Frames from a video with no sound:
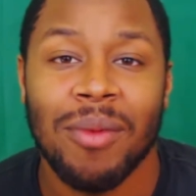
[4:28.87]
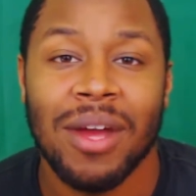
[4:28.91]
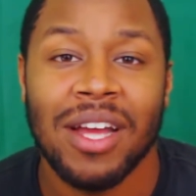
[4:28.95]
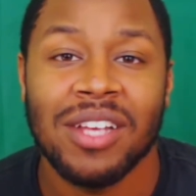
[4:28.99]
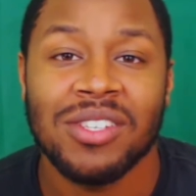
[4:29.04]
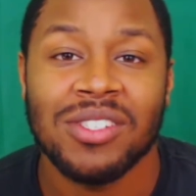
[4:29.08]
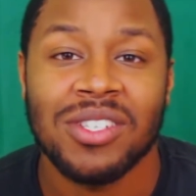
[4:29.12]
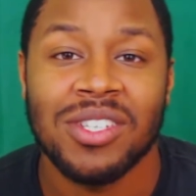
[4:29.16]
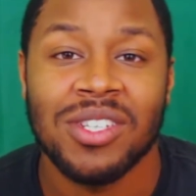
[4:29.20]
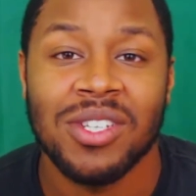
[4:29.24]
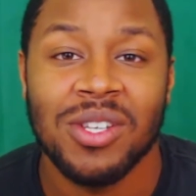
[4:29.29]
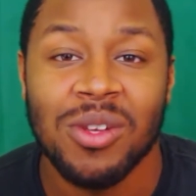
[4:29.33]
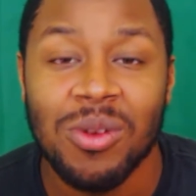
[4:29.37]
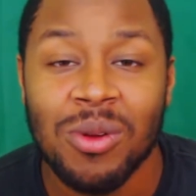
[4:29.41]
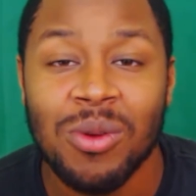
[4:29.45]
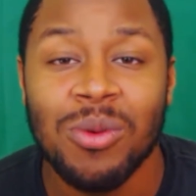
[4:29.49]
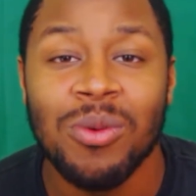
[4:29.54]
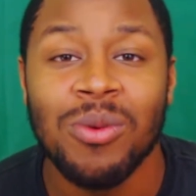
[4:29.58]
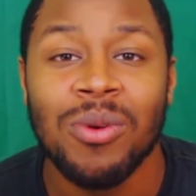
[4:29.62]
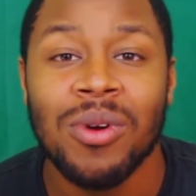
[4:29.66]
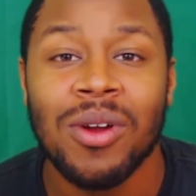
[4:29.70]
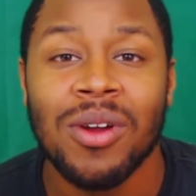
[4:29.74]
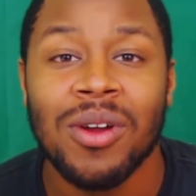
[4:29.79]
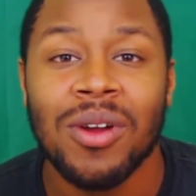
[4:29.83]
I'm asking
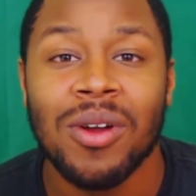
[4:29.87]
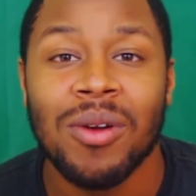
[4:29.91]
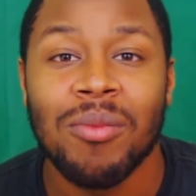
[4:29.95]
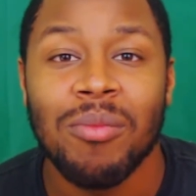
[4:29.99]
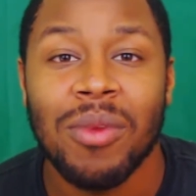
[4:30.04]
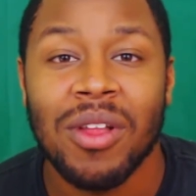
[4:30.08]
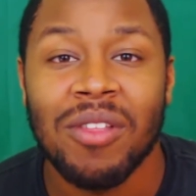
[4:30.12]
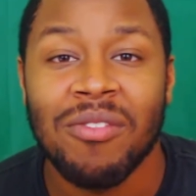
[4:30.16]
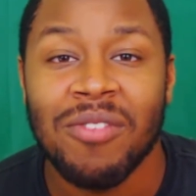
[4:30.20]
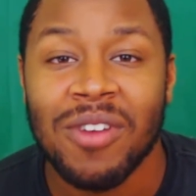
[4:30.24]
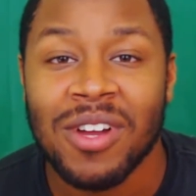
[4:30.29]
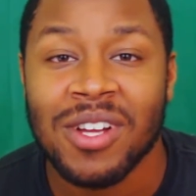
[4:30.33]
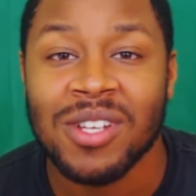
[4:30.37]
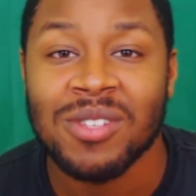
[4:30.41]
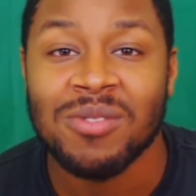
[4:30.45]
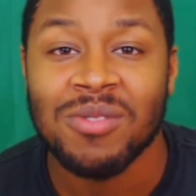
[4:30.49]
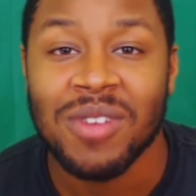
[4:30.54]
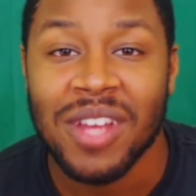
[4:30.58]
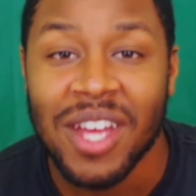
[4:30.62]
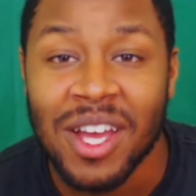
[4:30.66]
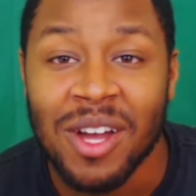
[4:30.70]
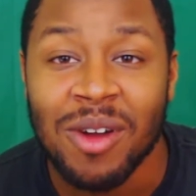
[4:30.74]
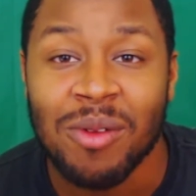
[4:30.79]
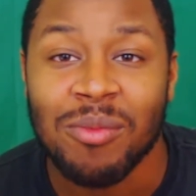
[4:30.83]
you
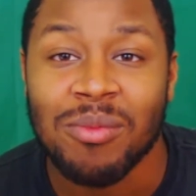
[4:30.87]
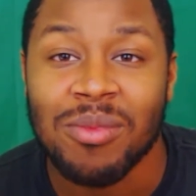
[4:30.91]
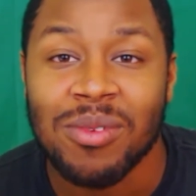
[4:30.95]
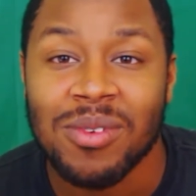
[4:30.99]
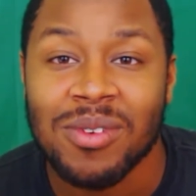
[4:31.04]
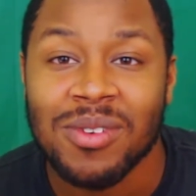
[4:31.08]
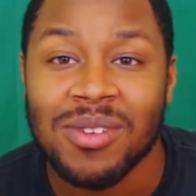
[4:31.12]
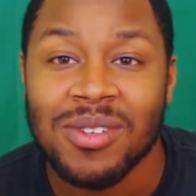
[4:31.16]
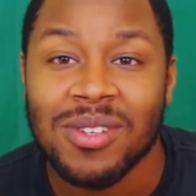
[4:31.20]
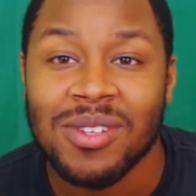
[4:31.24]
motherfuckers for help,